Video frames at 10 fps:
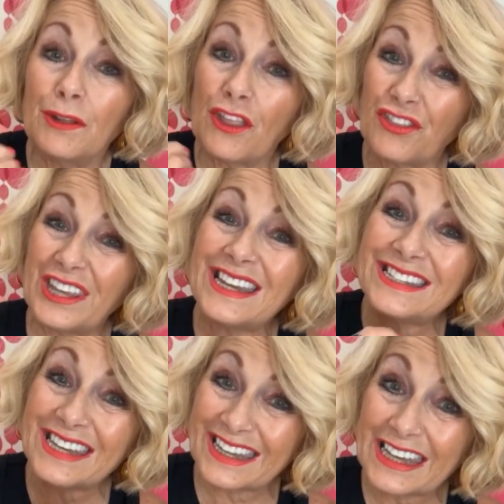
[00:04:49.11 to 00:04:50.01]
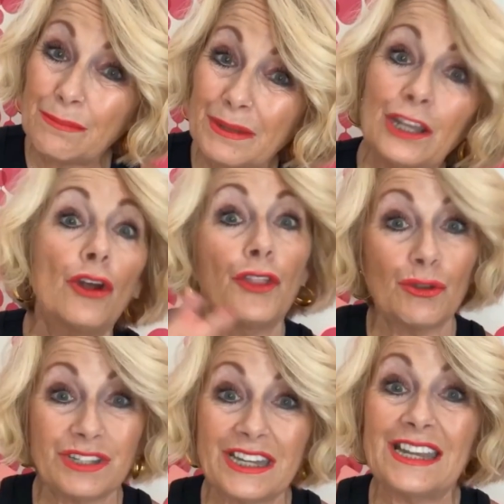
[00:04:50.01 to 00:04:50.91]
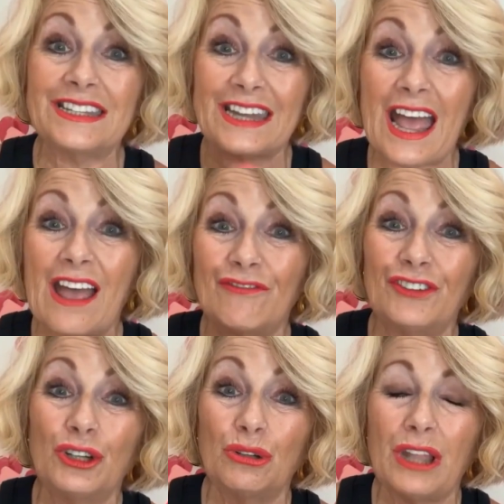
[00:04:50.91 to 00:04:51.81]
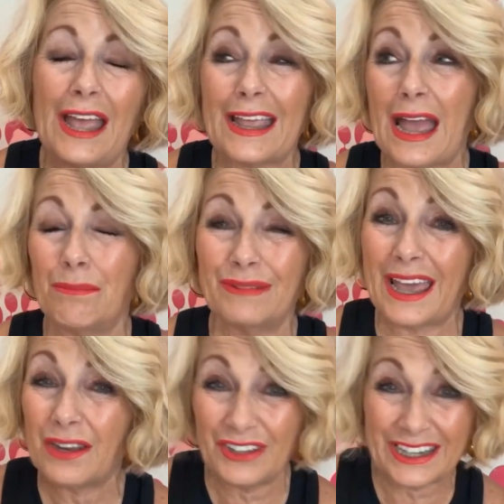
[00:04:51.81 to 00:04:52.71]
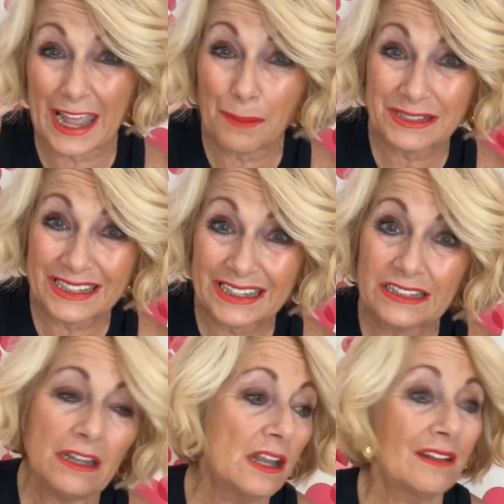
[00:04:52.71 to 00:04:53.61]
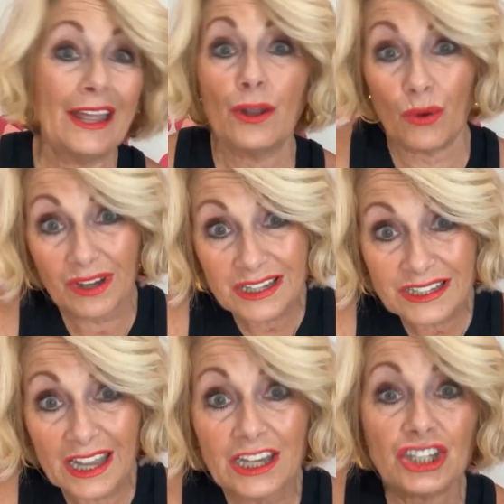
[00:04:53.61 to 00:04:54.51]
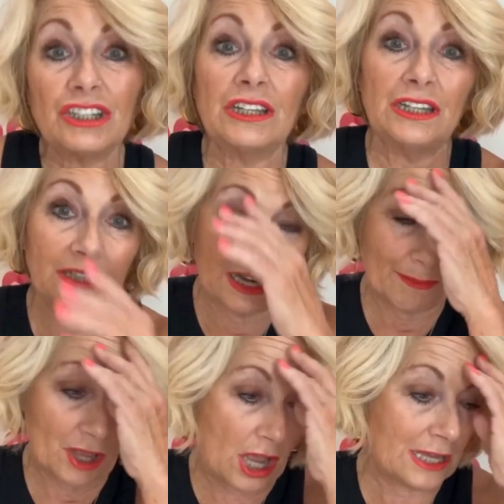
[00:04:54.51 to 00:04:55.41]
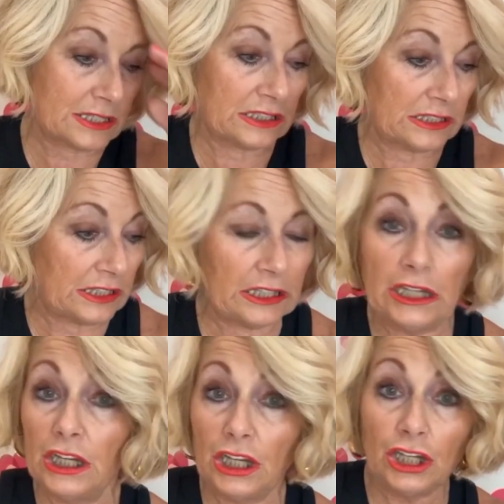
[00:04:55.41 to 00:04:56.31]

But the things that get me are those things that I feel like I'm kind of inept in, like organization, and I'm constantly,